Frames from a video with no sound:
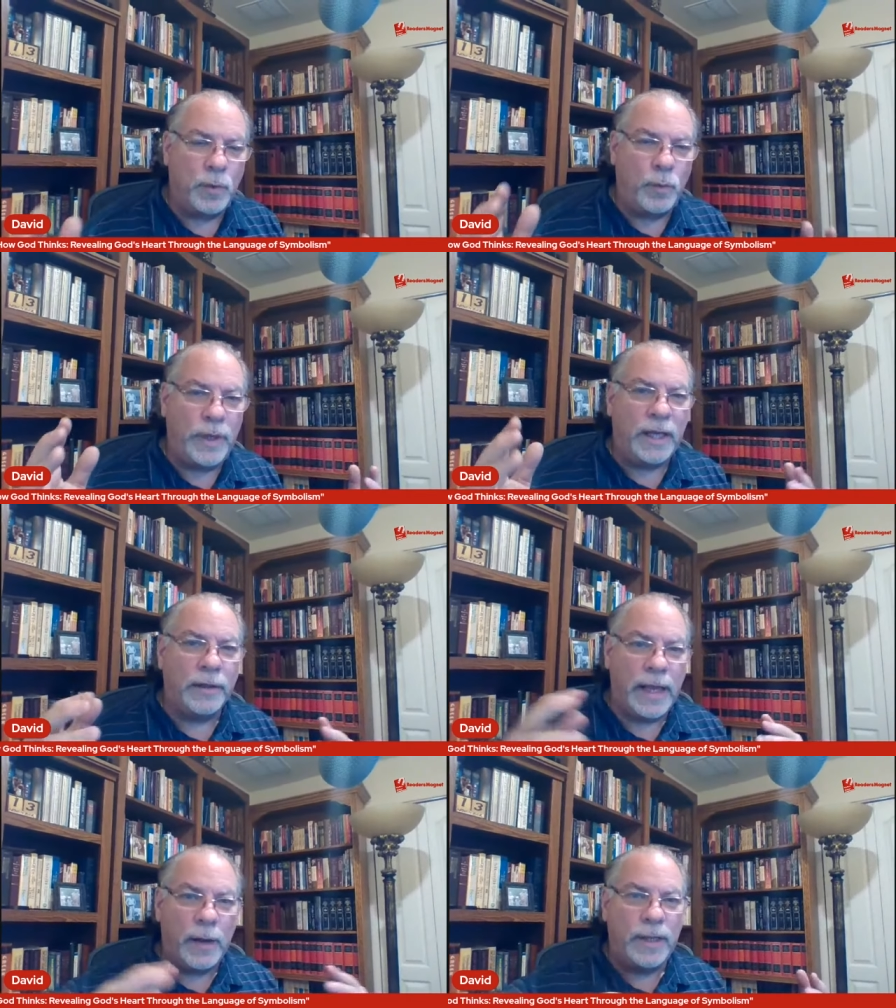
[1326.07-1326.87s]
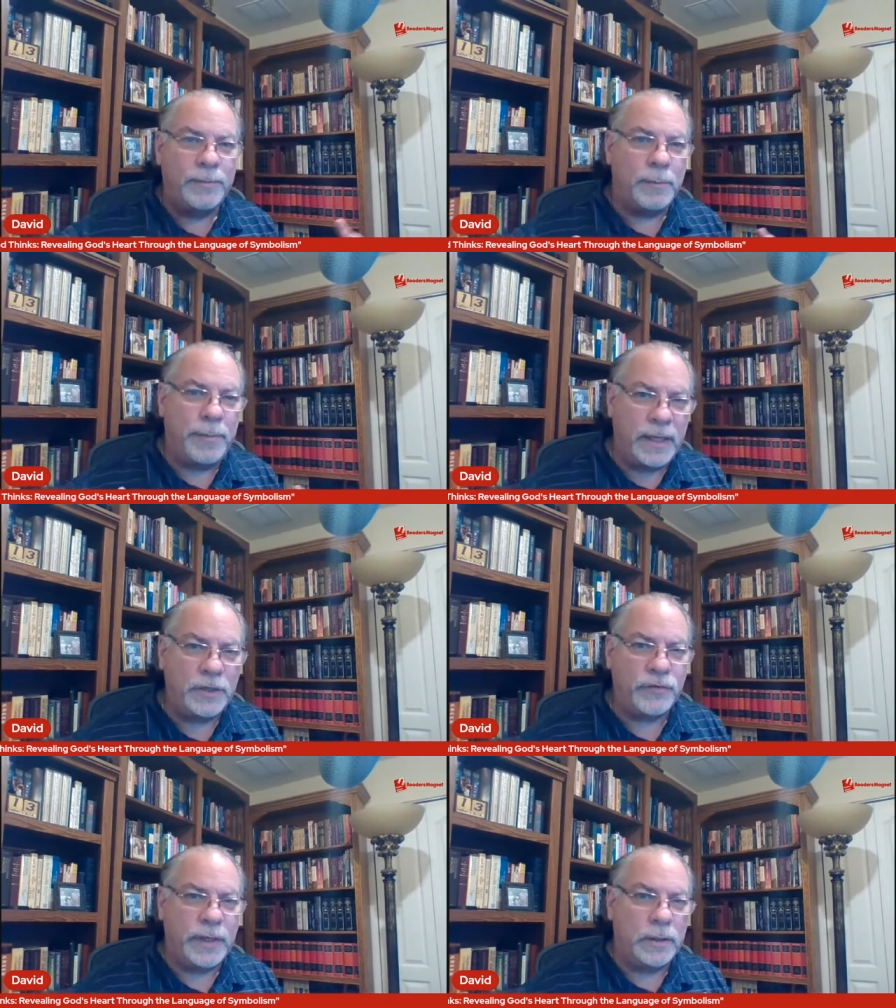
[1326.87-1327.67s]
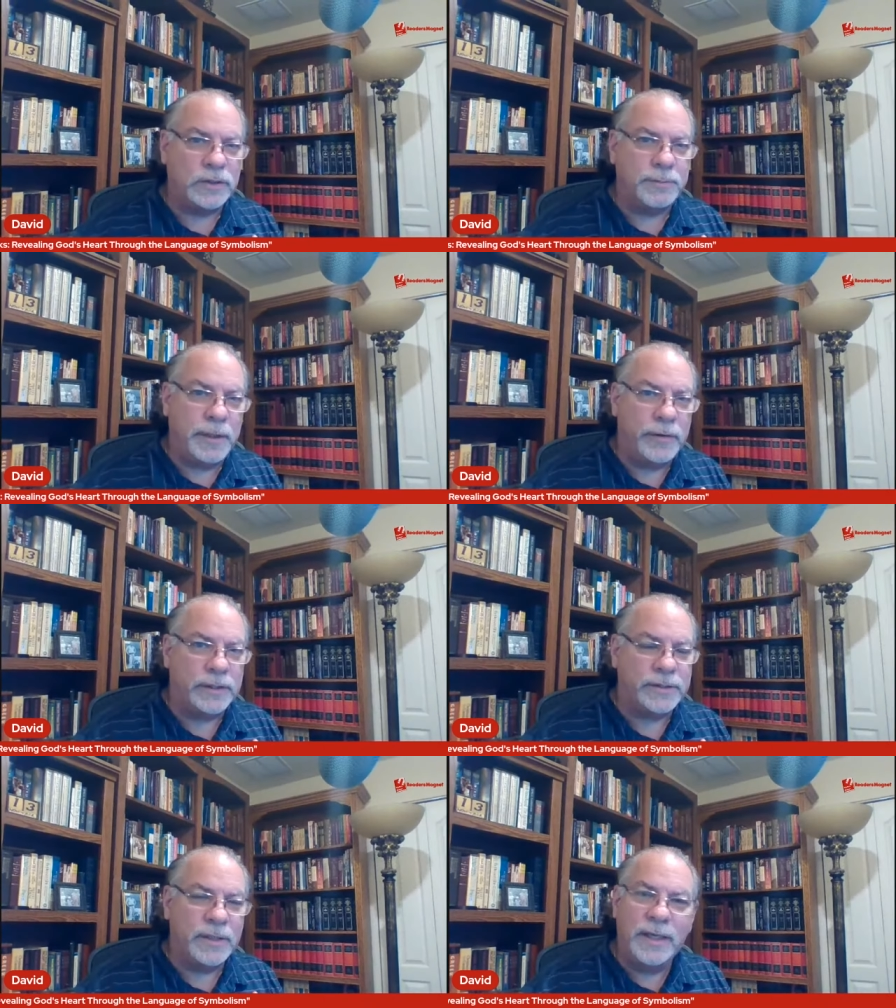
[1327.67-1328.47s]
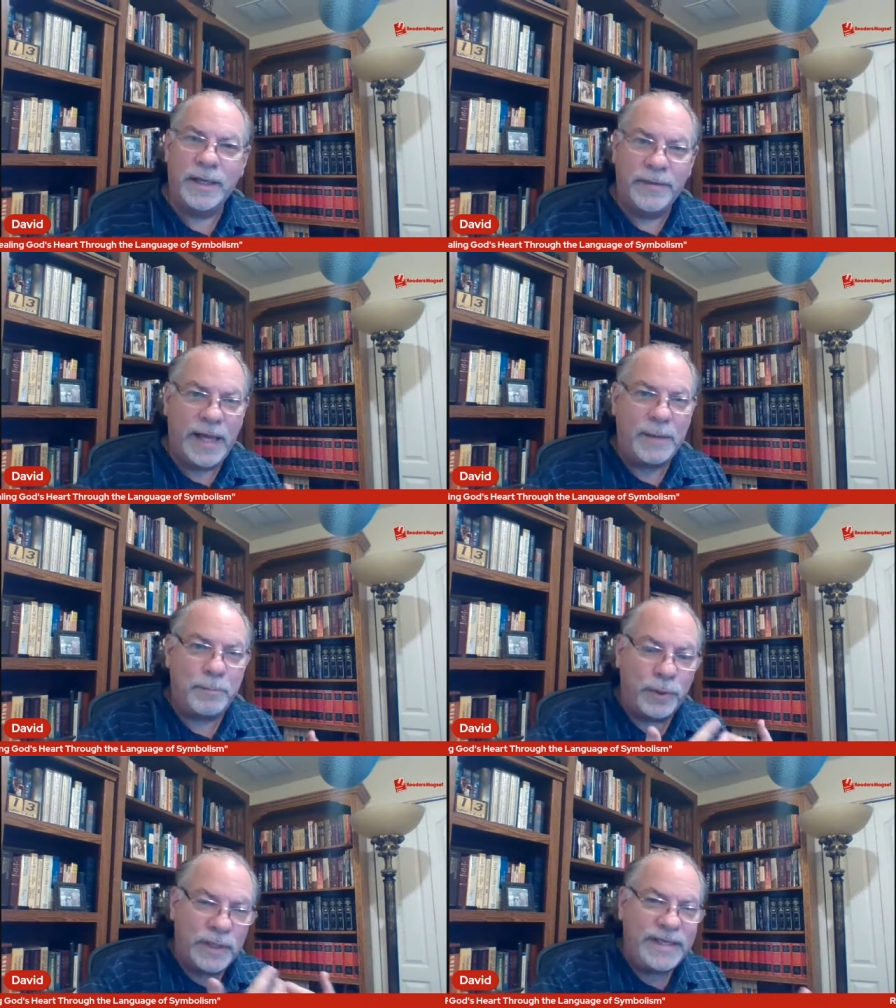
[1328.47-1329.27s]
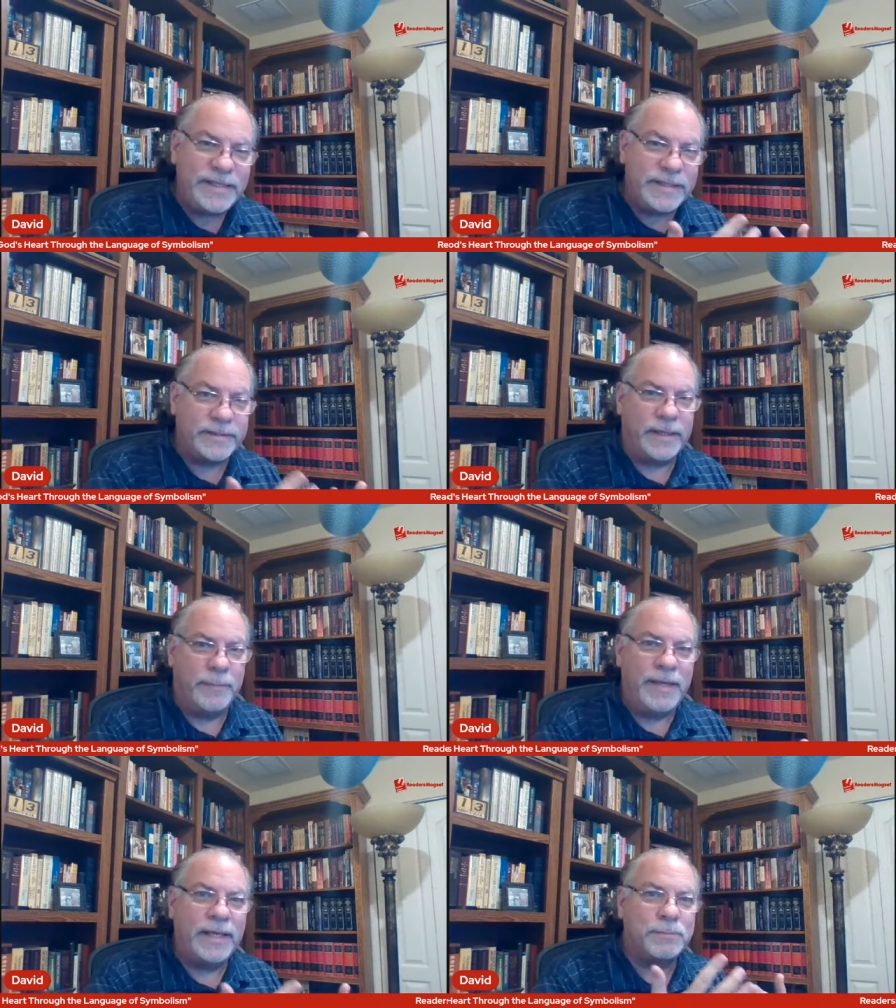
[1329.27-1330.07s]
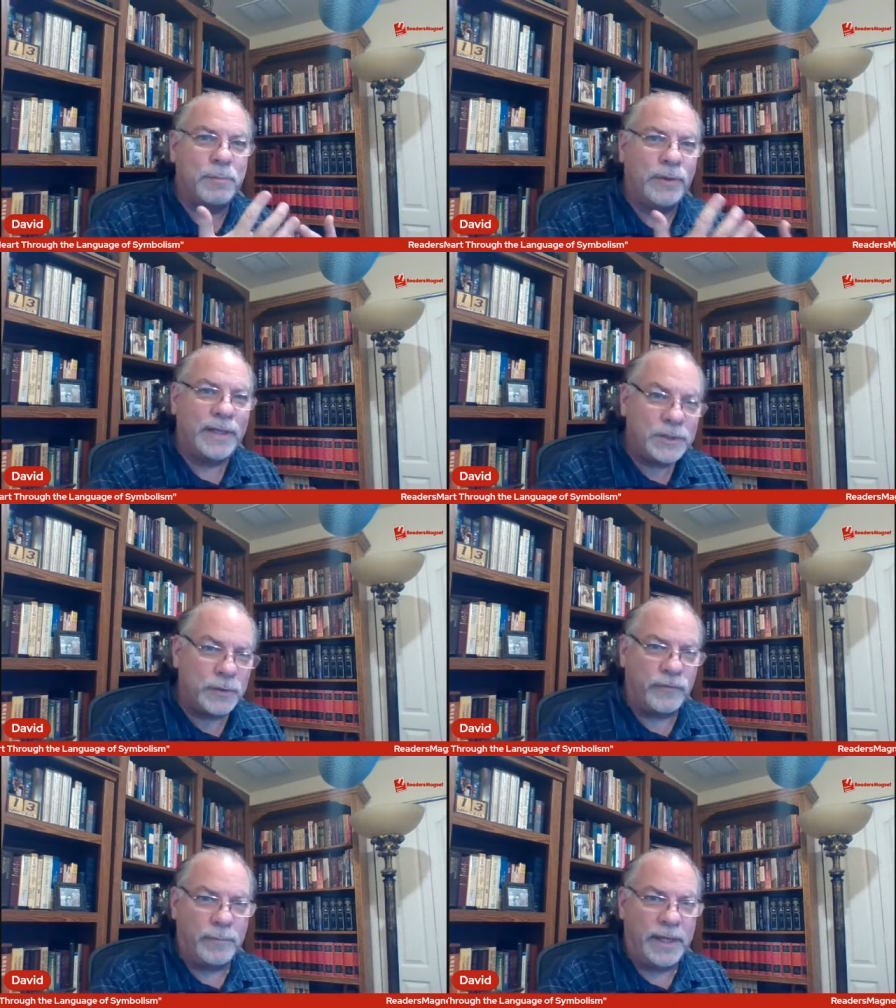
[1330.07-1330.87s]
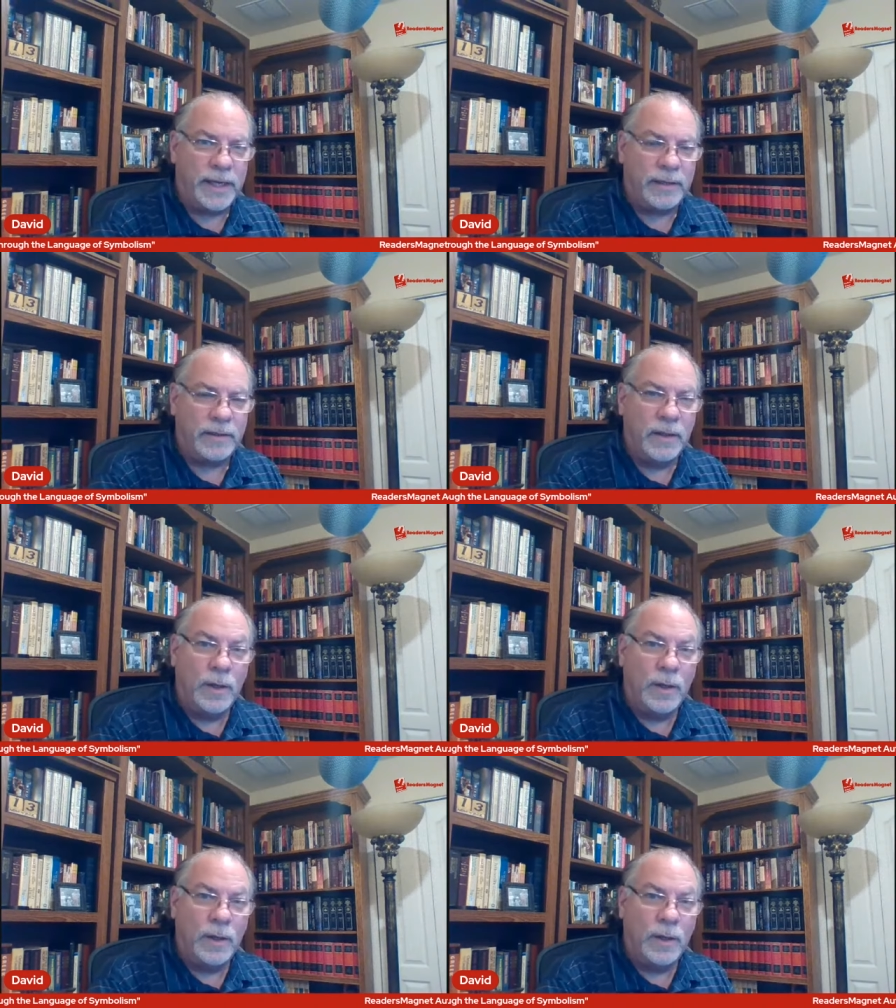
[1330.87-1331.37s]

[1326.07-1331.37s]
When we allow him to penetrate our spirits, that pleases him. He gets pleasure from that.